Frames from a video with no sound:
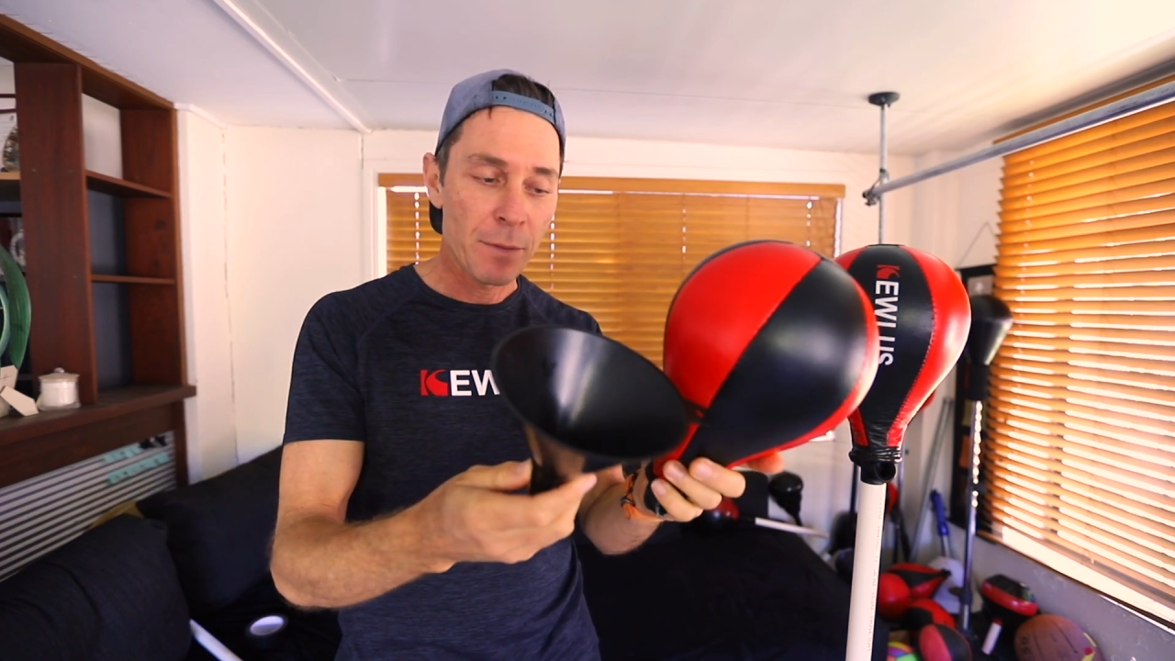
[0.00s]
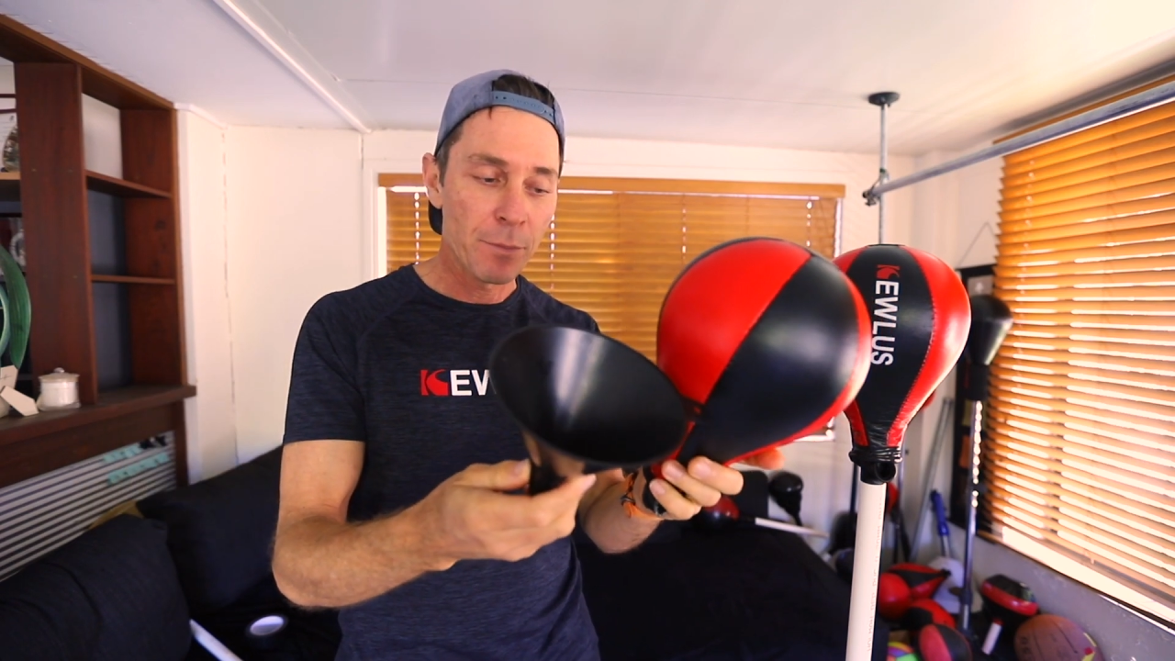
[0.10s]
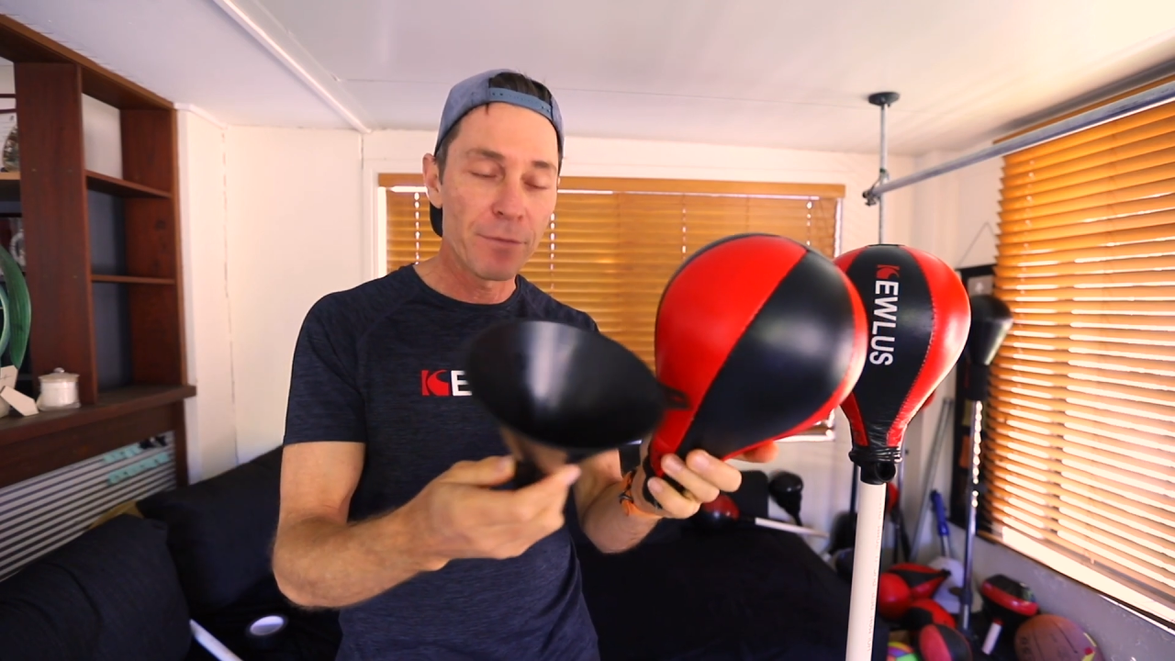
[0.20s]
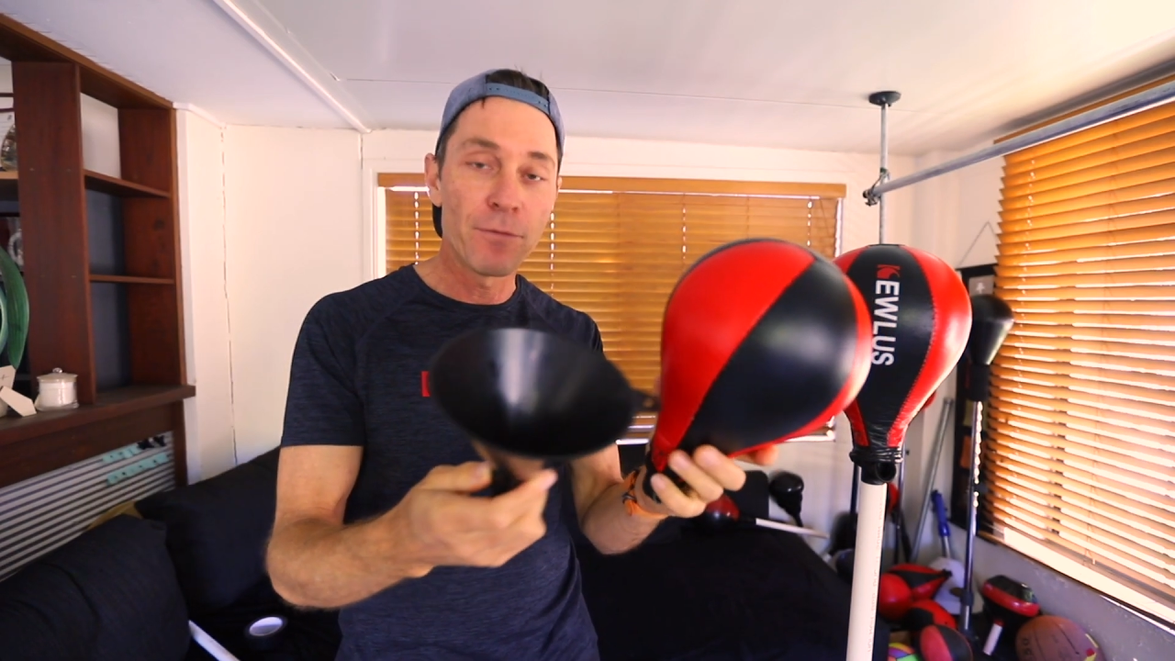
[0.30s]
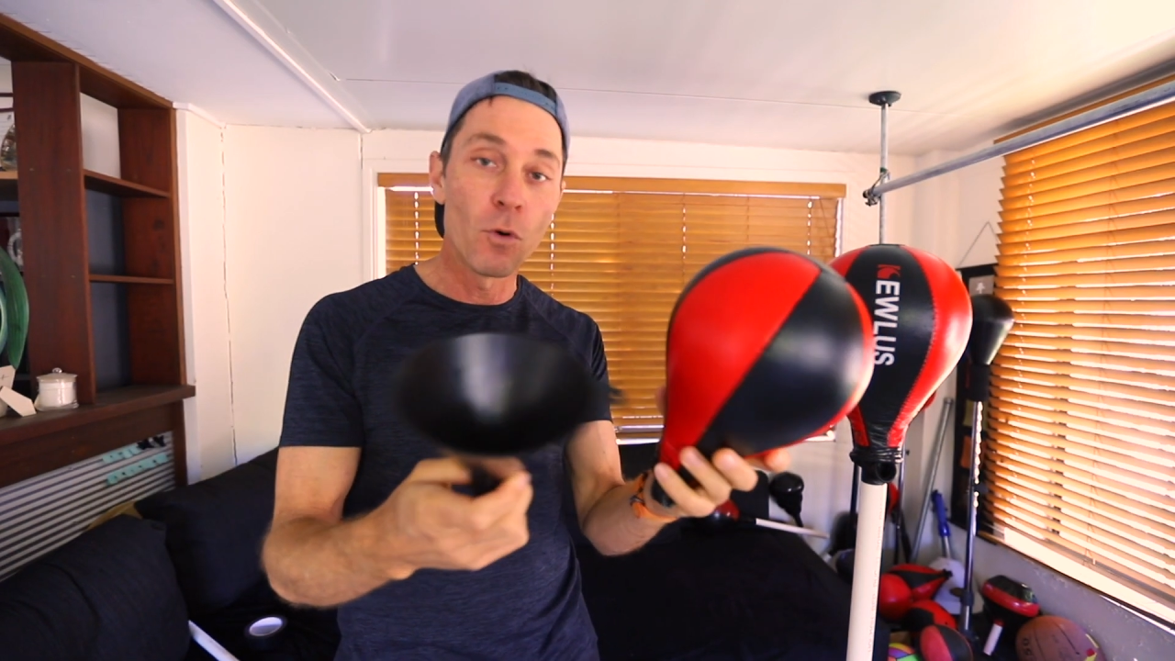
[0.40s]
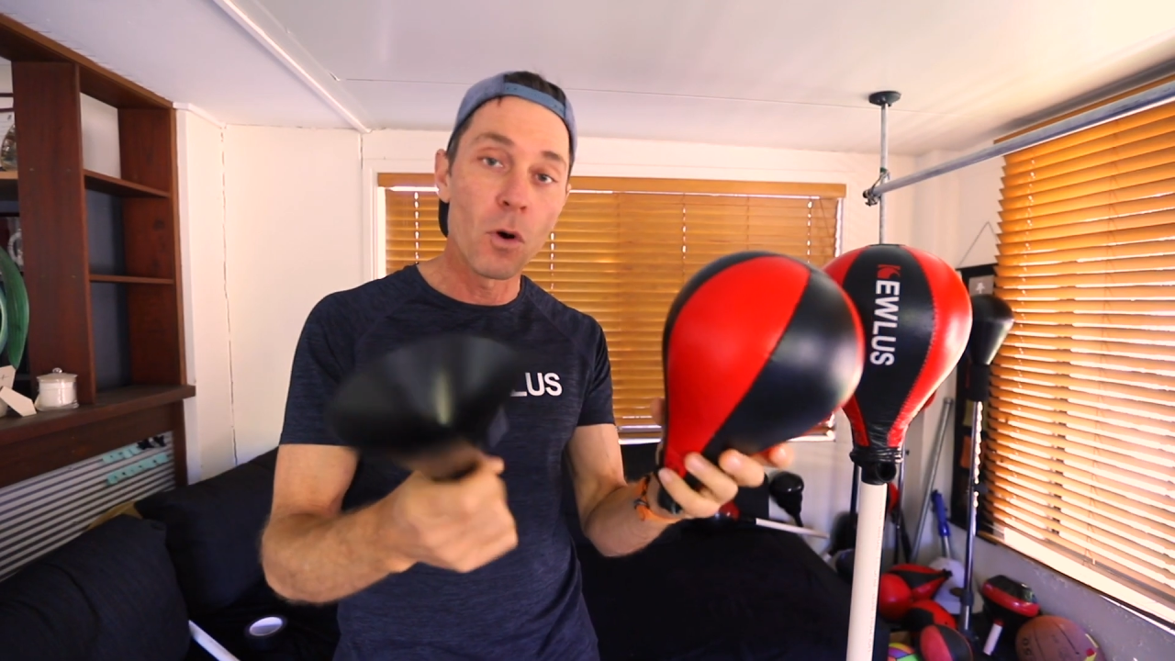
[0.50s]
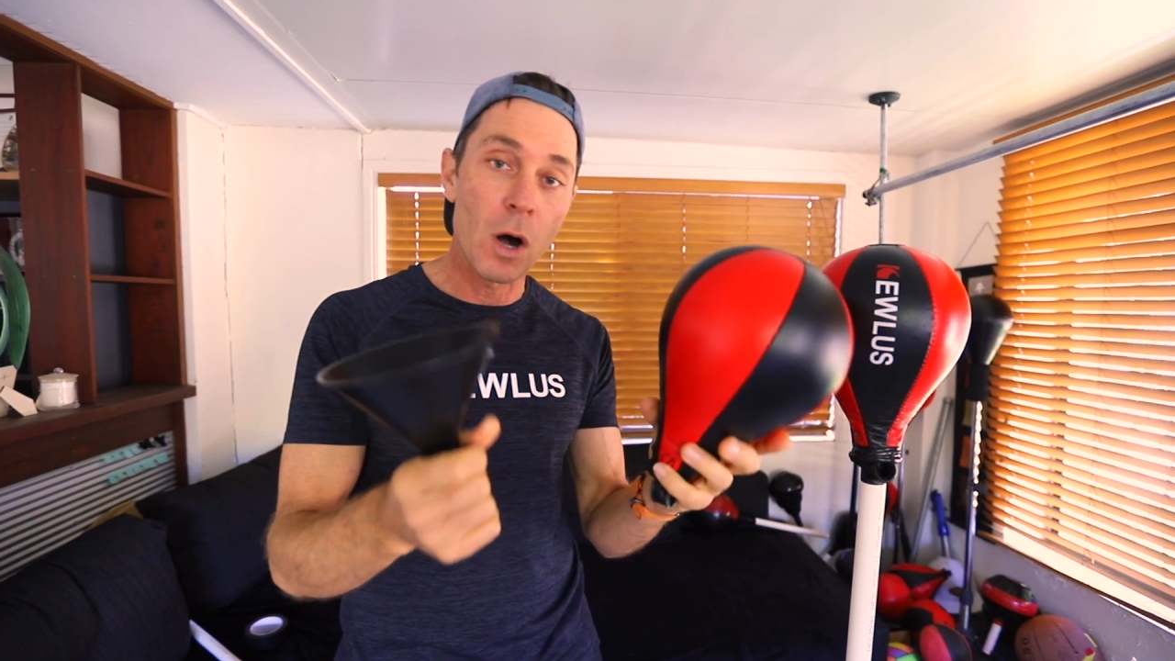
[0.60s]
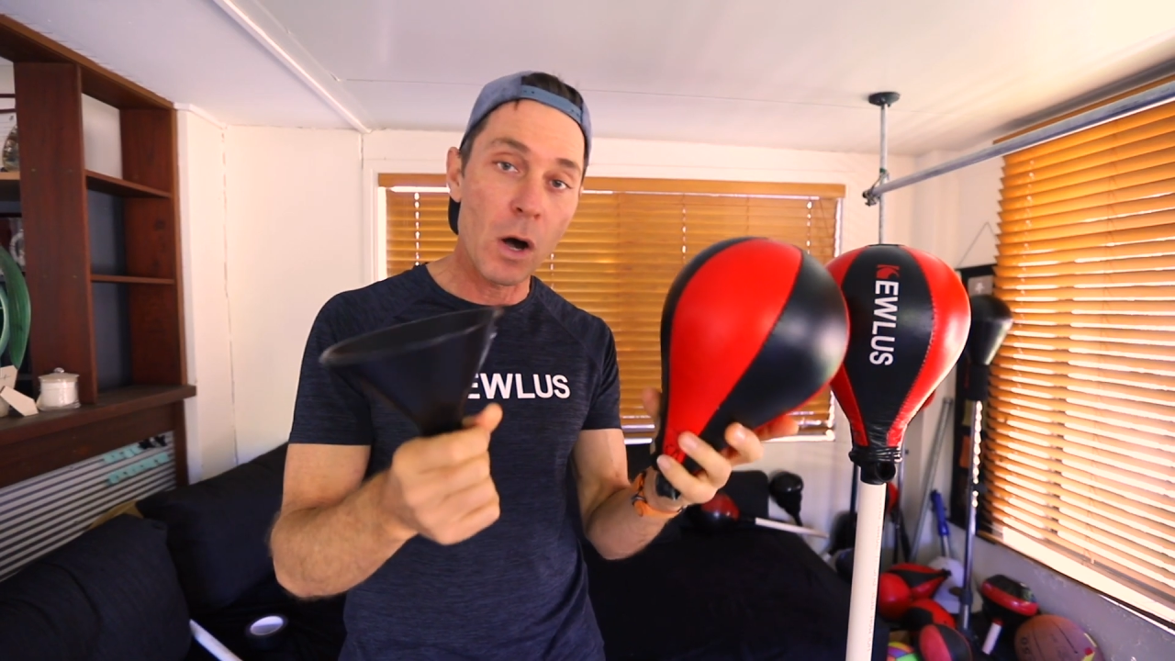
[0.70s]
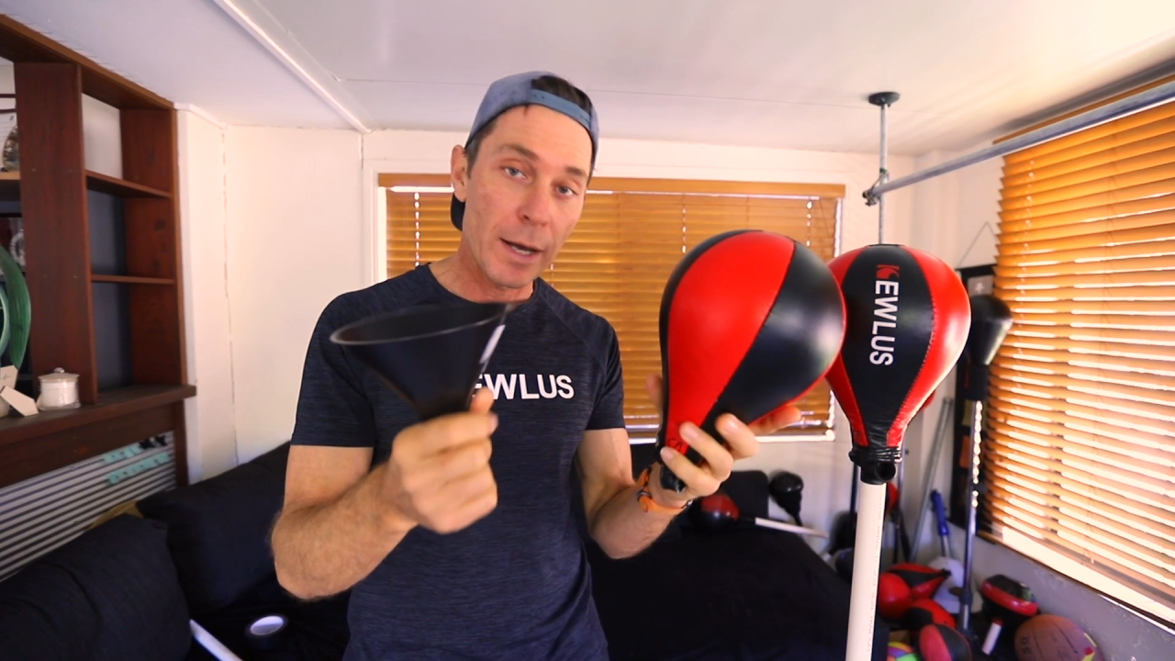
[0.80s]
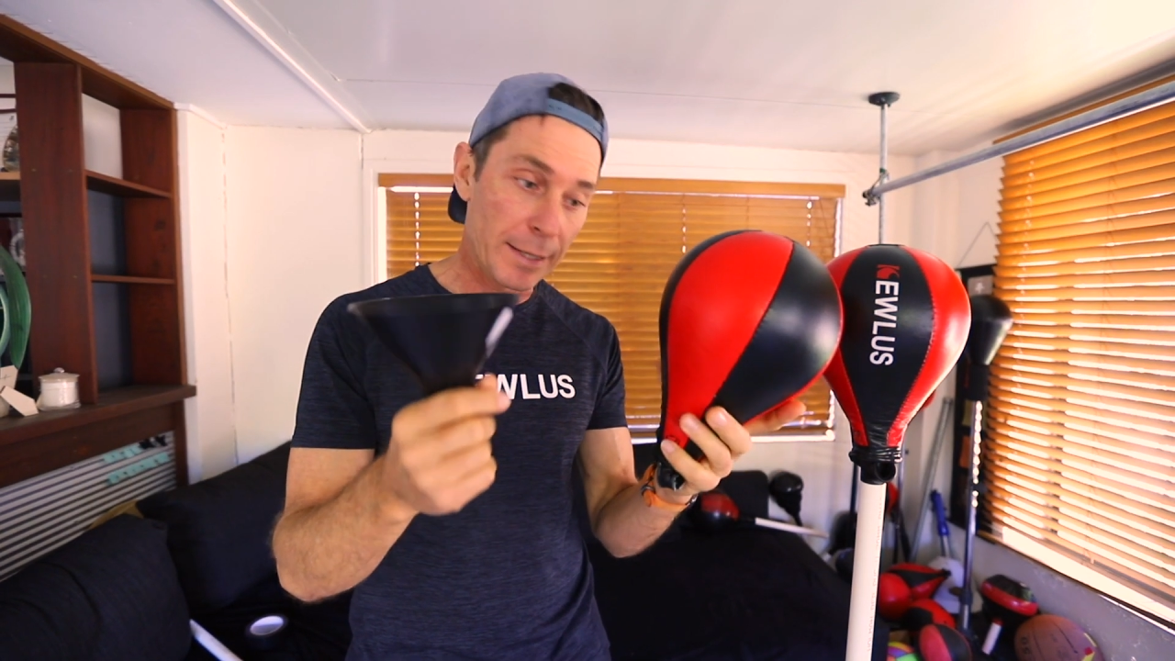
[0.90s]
before I